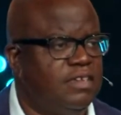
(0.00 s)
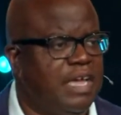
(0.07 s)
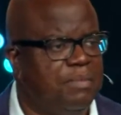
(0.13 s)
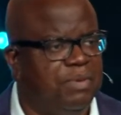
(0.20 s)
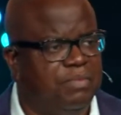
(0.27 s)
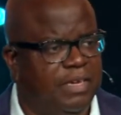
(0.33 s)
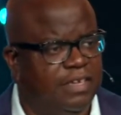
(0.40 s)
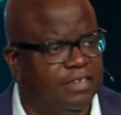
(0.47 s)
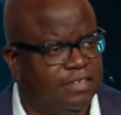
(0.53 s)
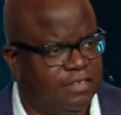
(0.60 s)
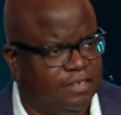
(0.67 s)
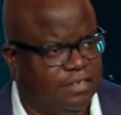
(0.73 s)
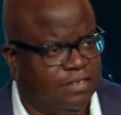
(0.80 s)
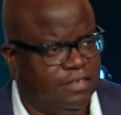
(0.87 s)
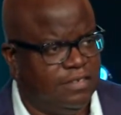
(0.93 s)
Come to me.
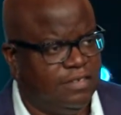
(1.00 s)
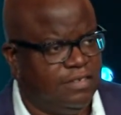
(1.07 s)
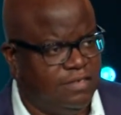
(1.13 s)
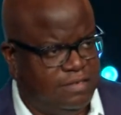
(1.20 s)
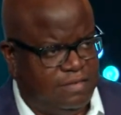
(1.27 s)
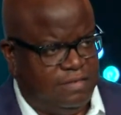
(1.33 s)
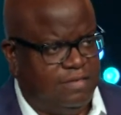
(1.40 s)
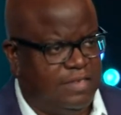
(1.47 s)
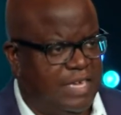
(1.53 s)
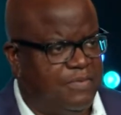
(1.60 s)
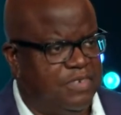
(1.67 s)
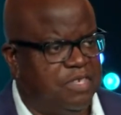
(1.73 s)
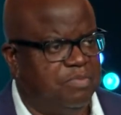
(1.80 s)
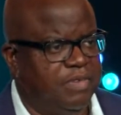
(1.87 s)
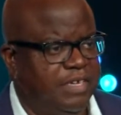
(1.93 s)
Give
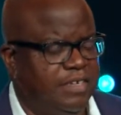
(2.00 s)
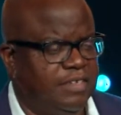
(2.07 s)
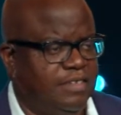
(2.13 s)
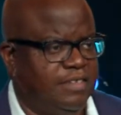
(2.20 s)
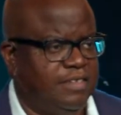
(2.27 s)
it to me."